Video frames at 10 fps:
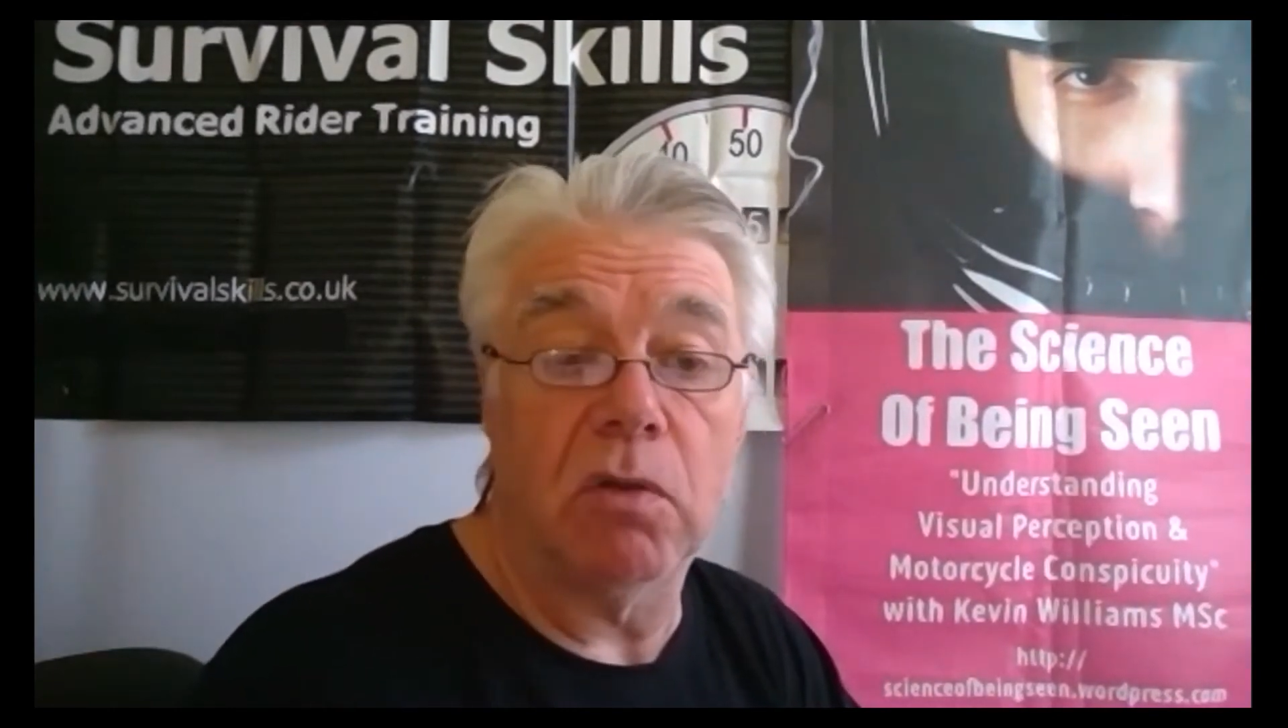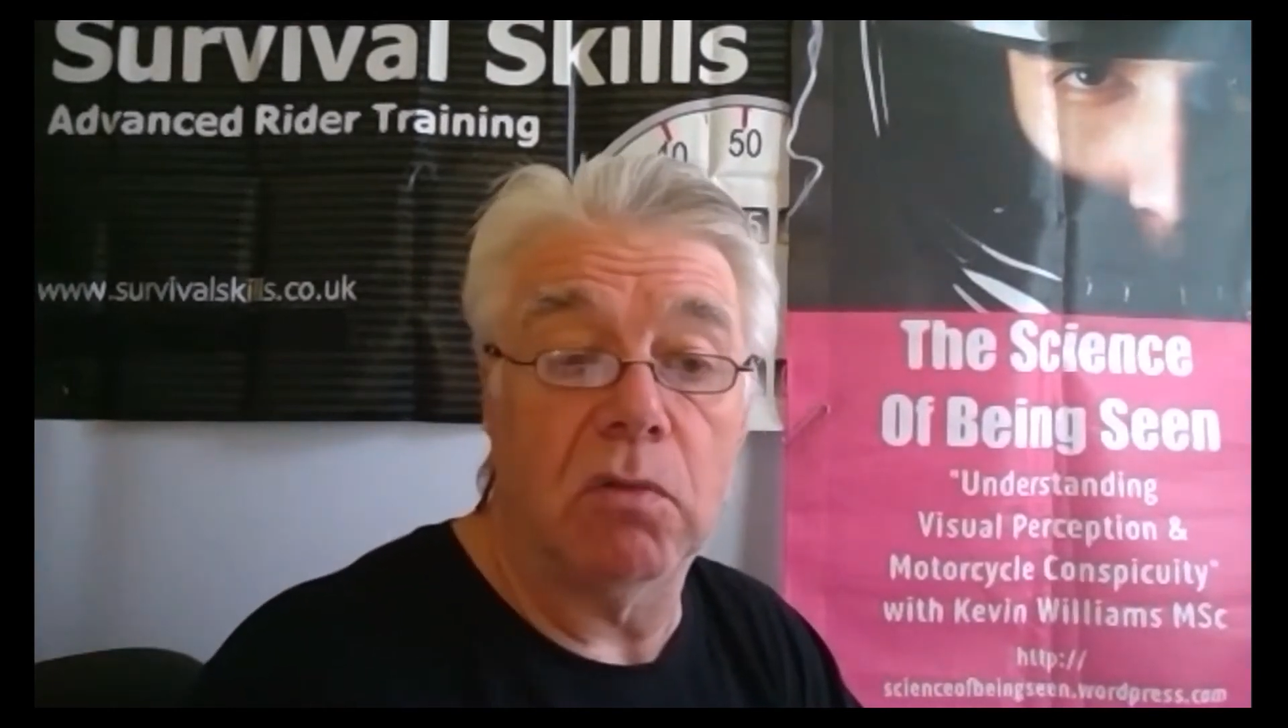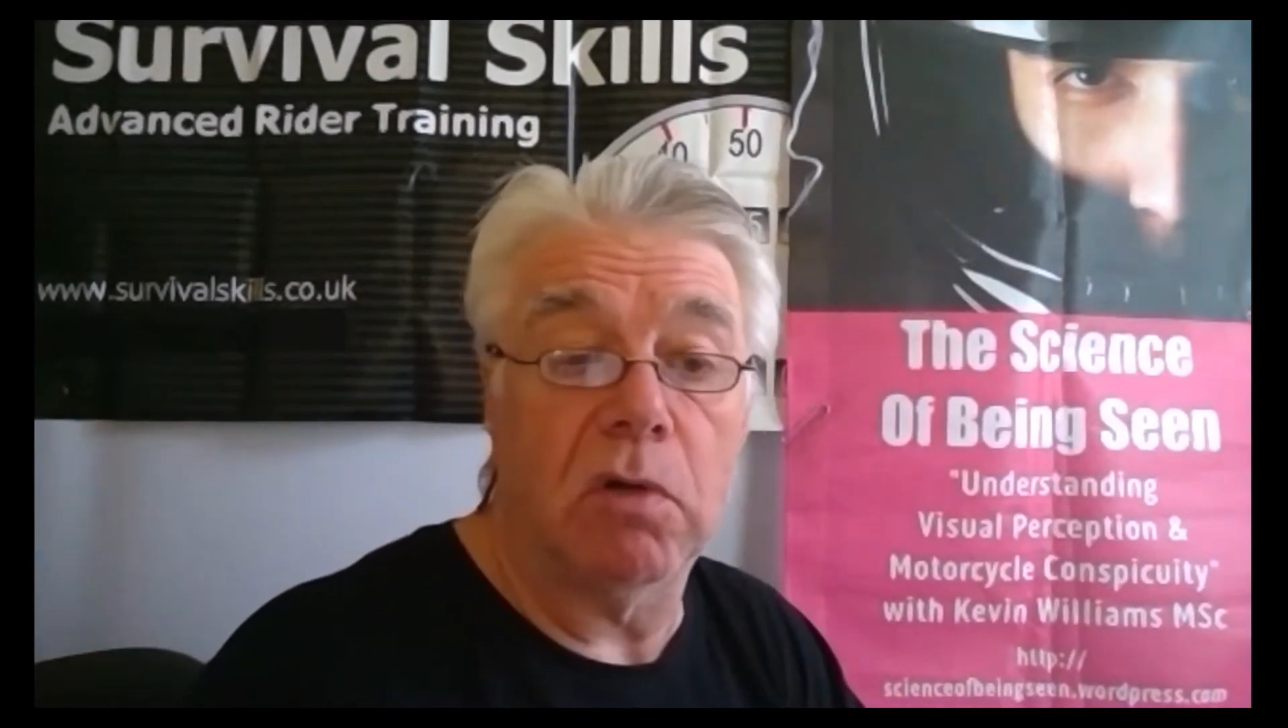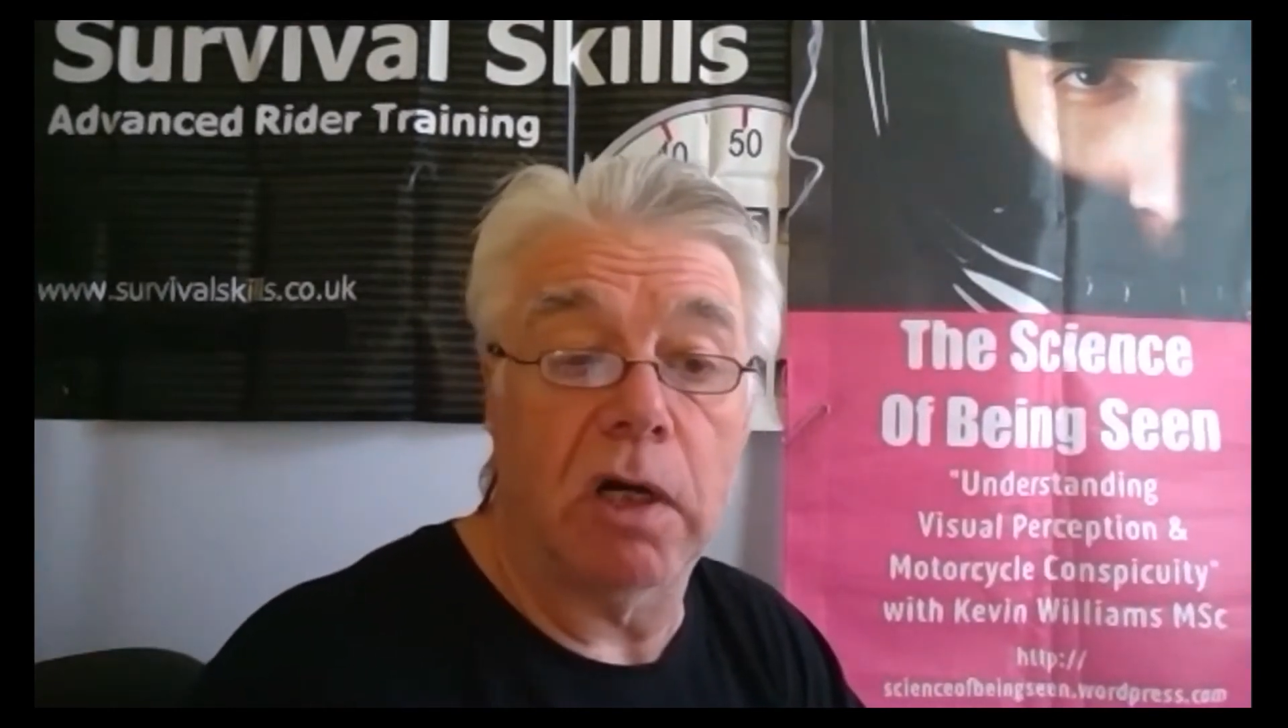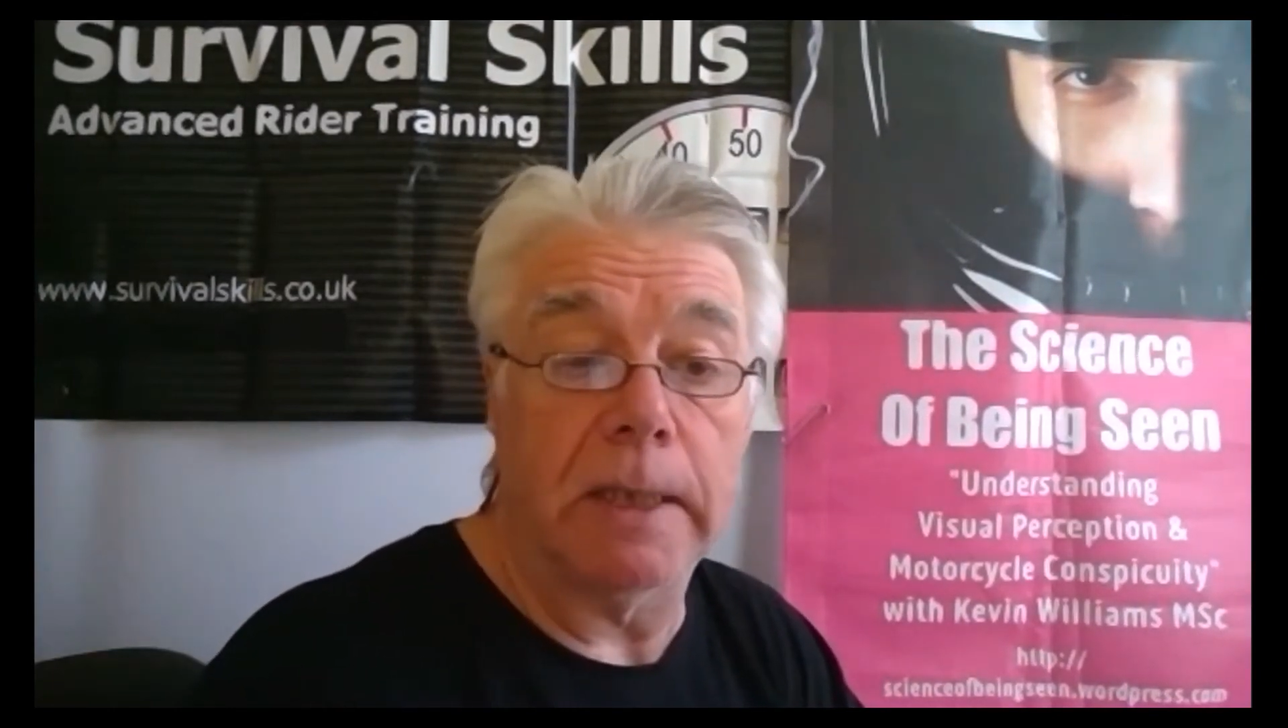you're
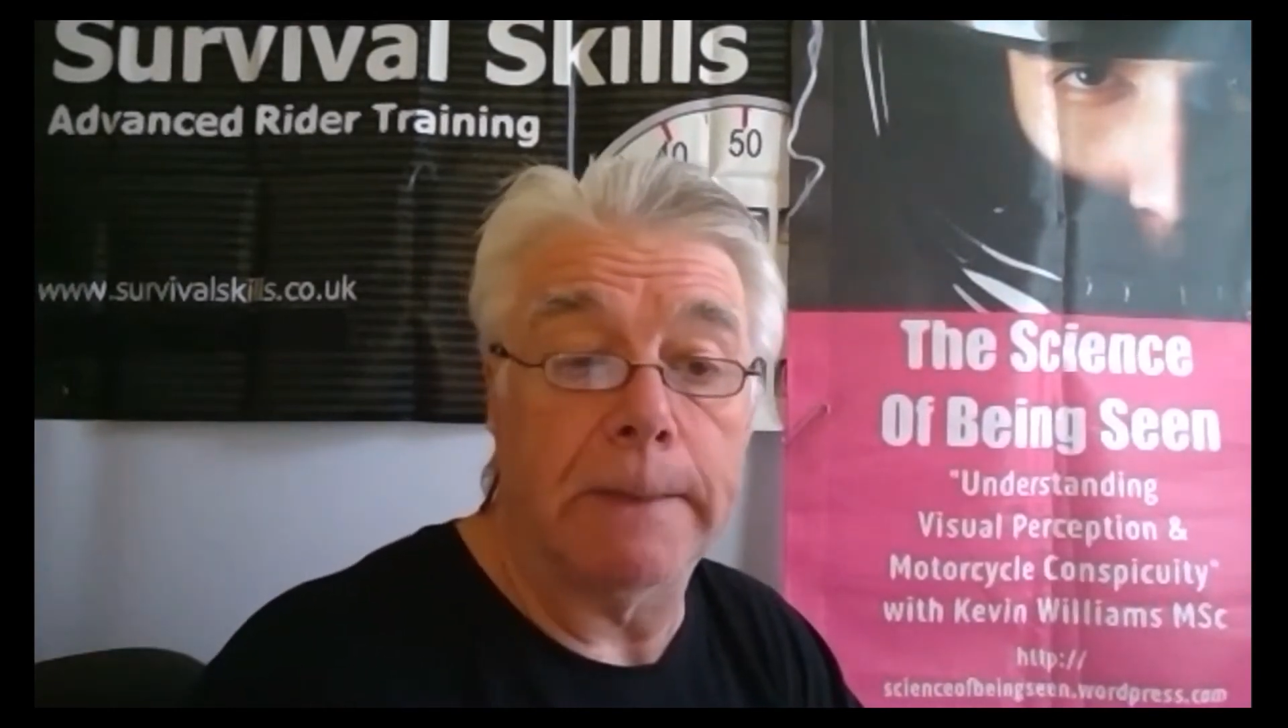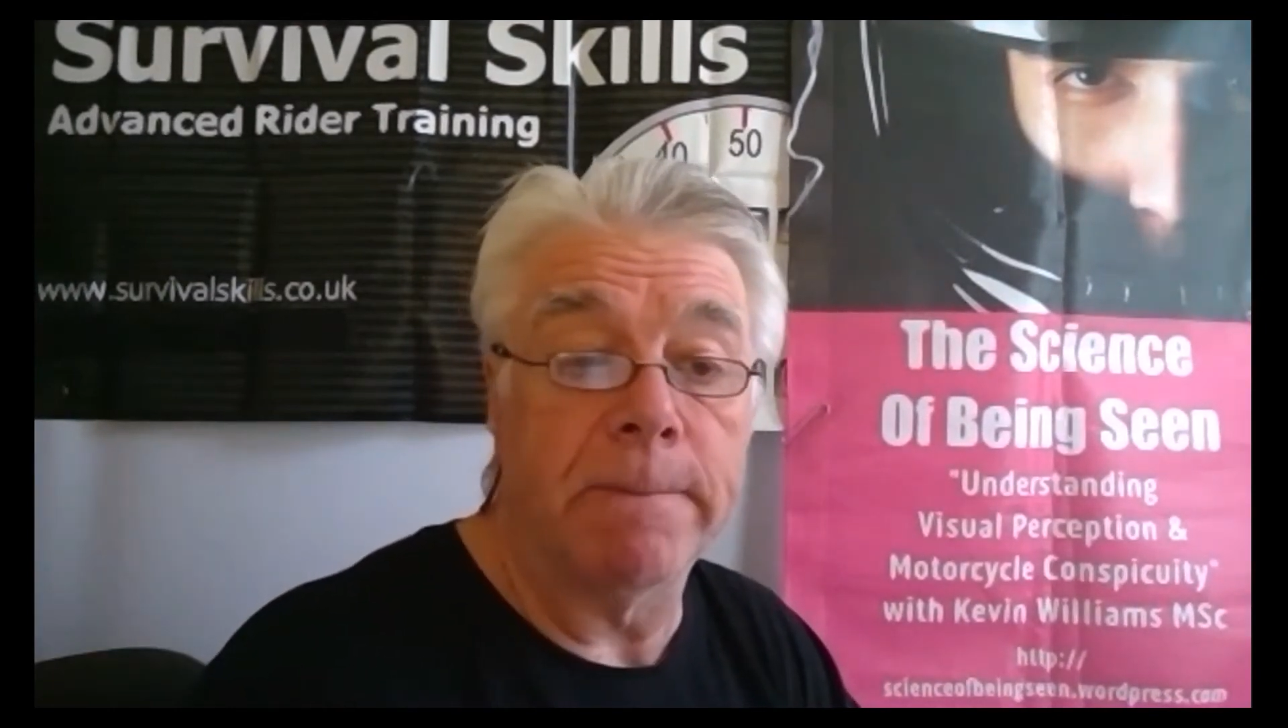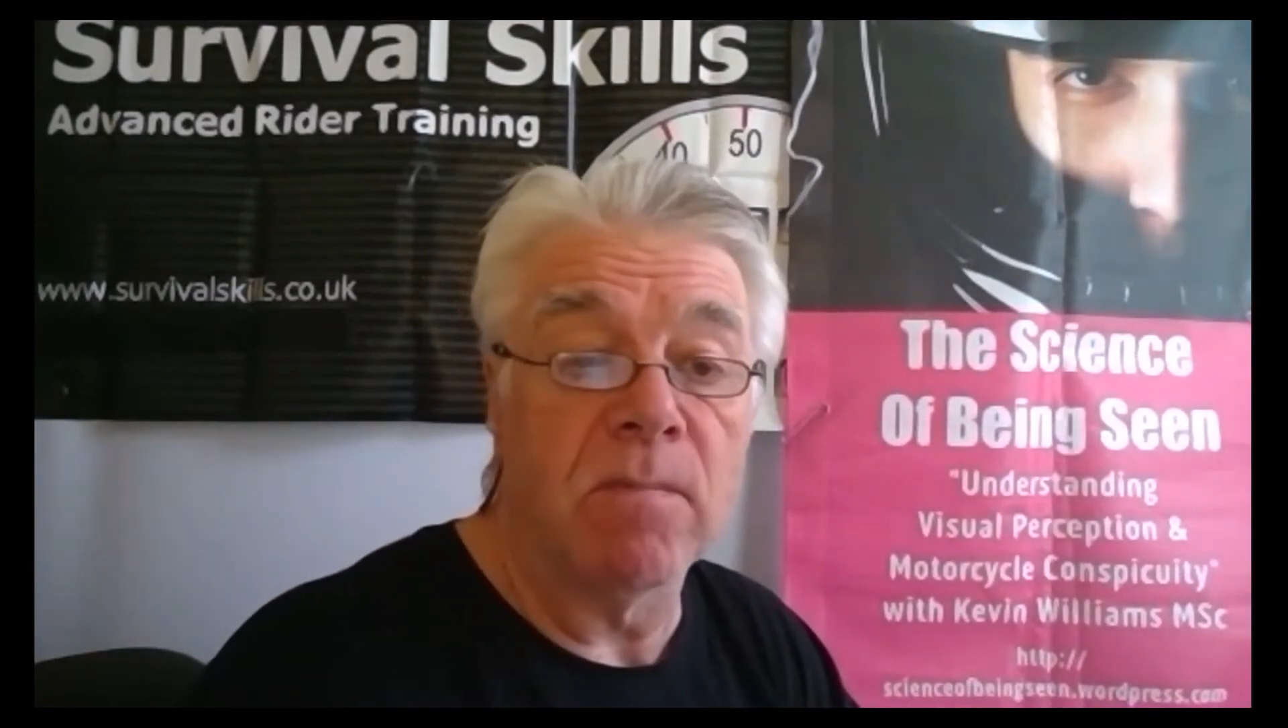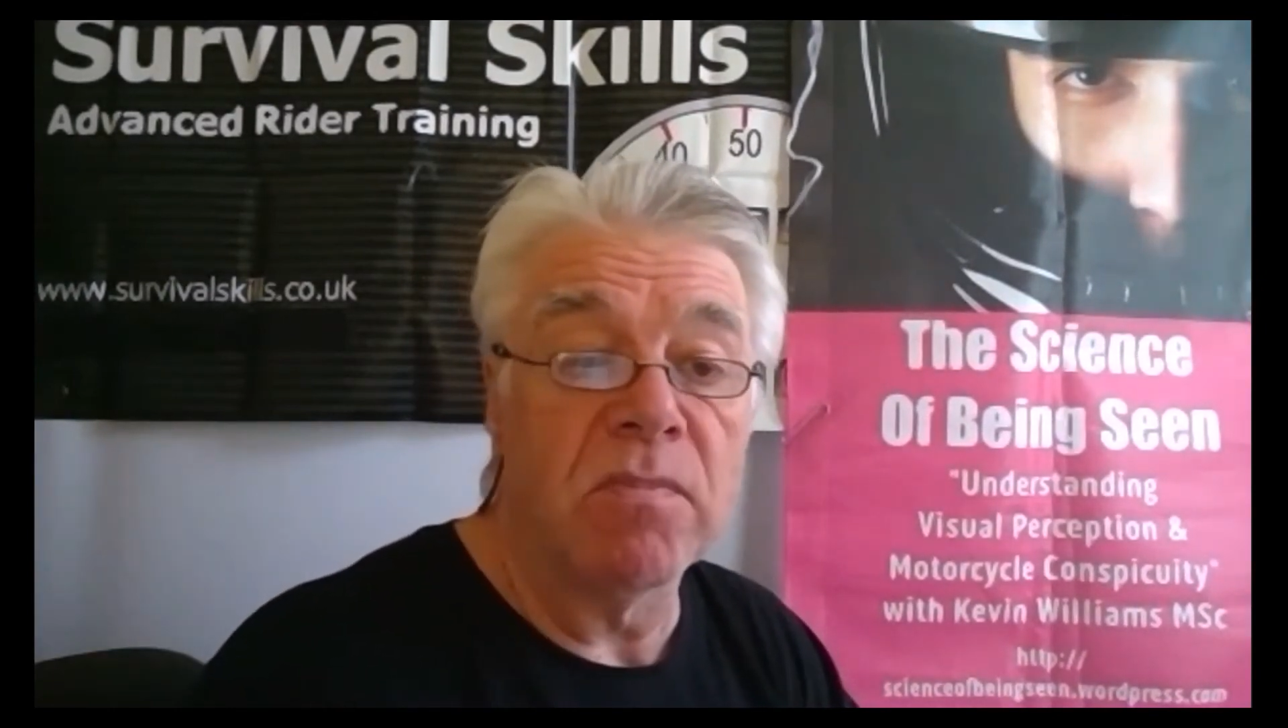riding.